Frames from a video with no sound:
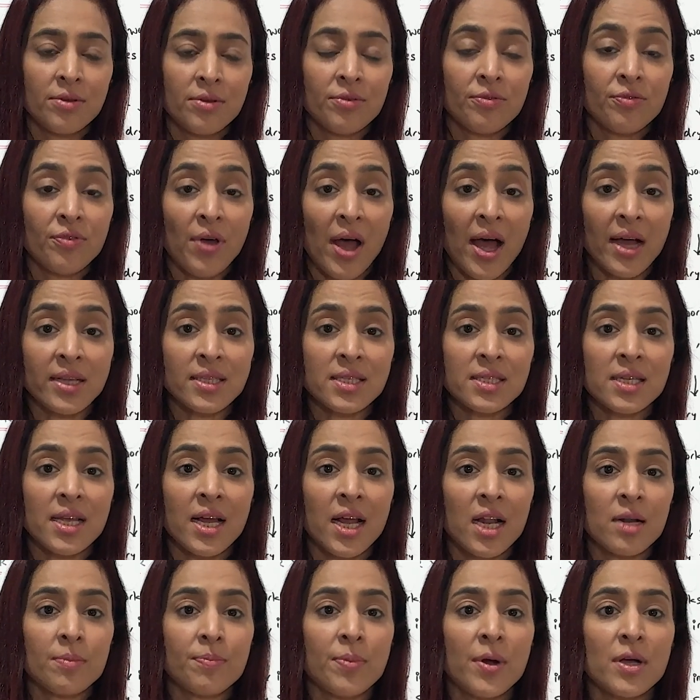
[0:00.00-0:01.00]
Fats
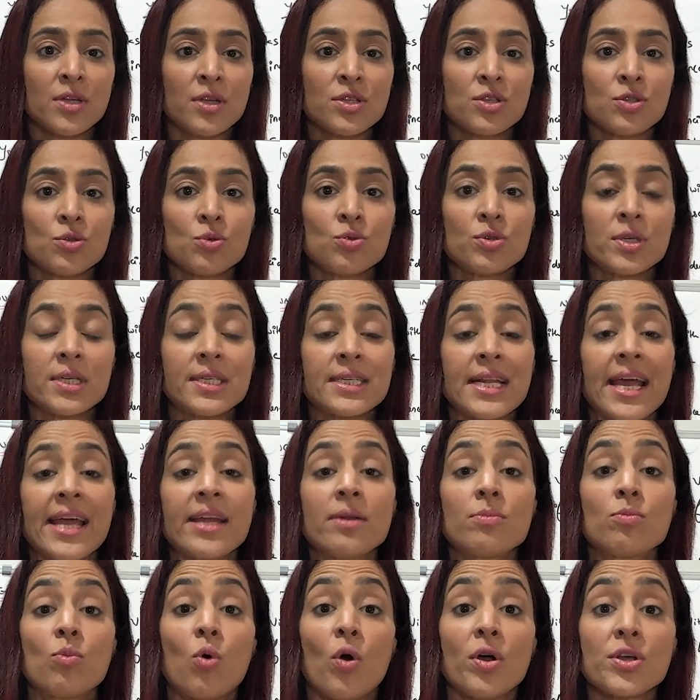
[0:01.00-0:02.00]
help us to
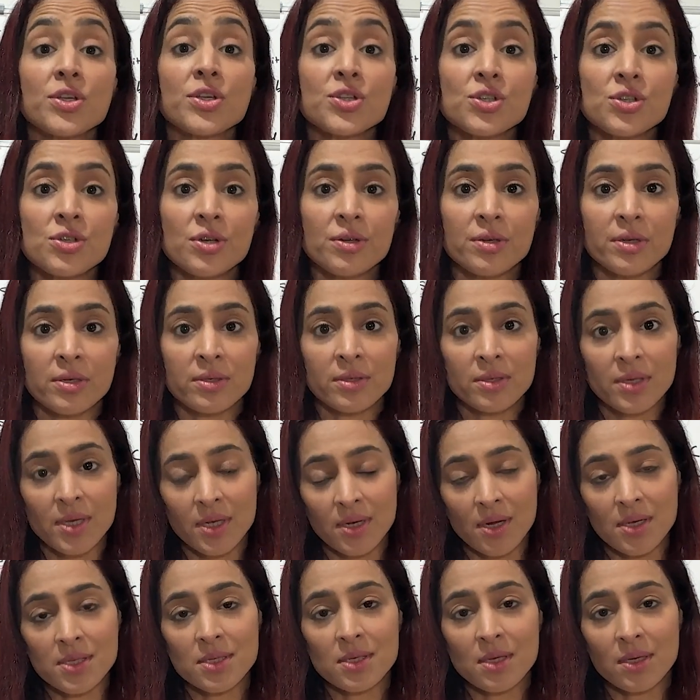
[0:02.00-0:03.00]
retain moisture in
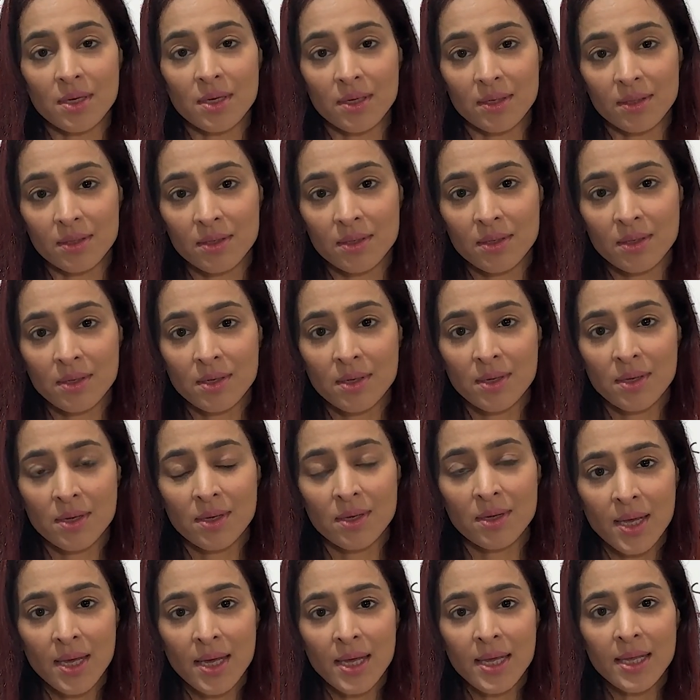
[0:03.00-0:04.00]
our skin.
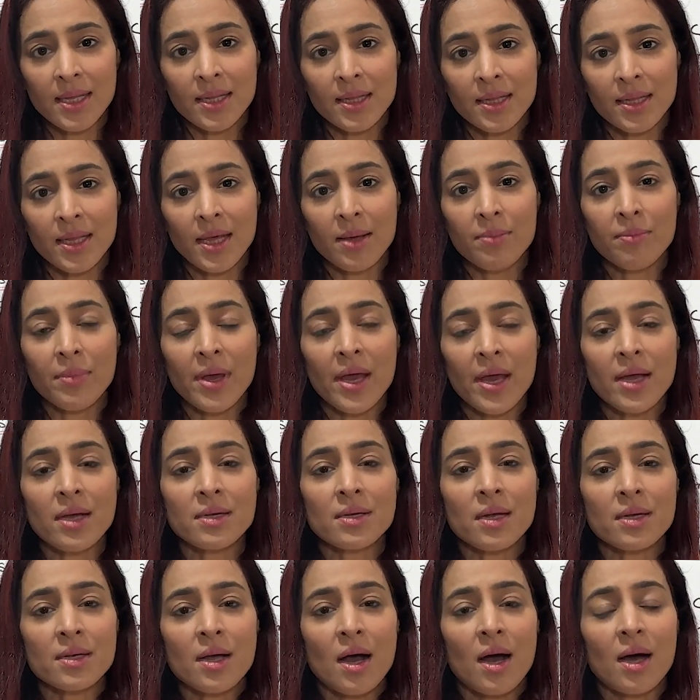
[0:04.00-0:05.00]
They make
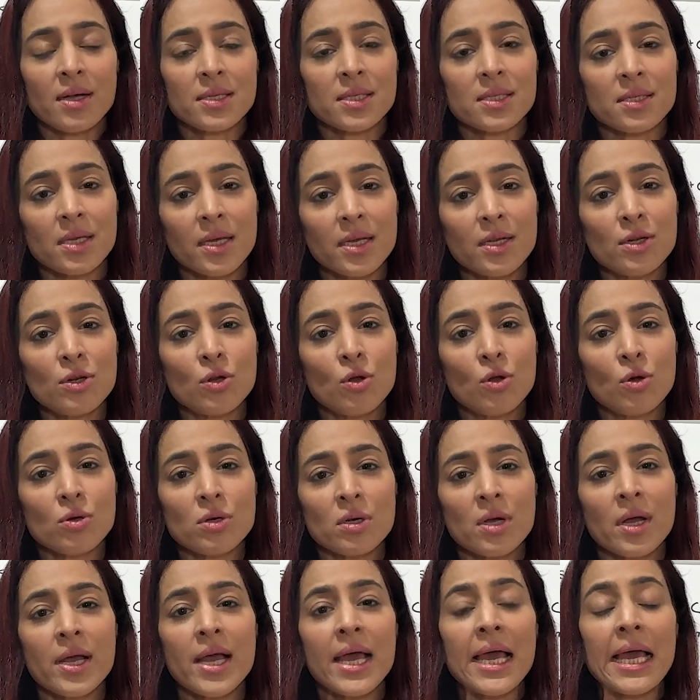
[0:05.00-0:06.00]
our skin look
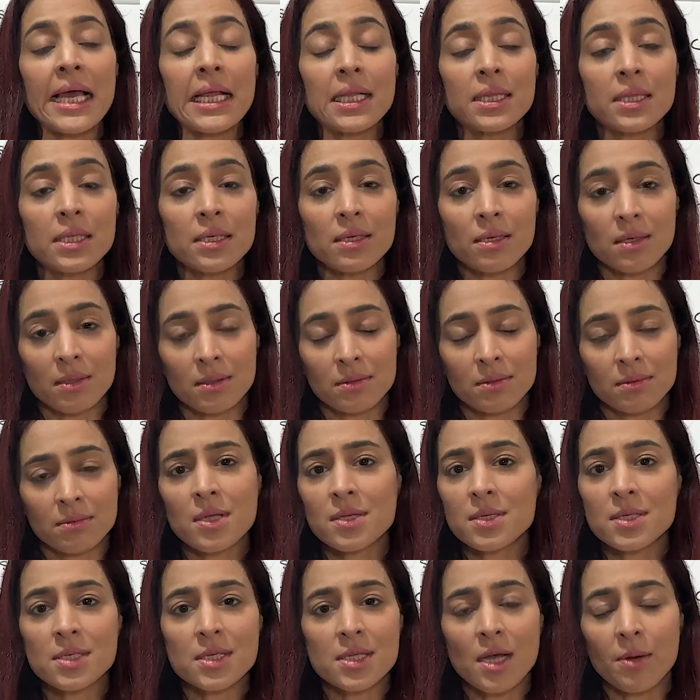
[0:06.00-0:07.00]
healthier,
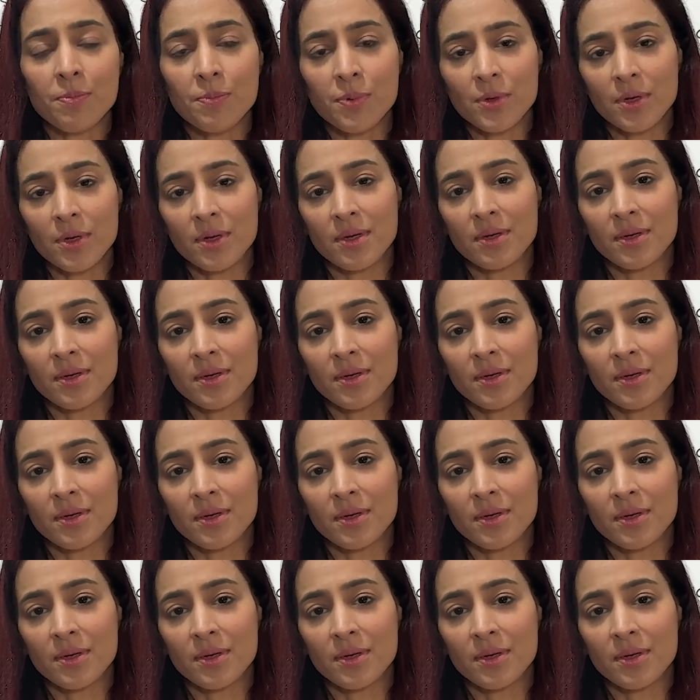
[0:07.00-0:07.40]
supple.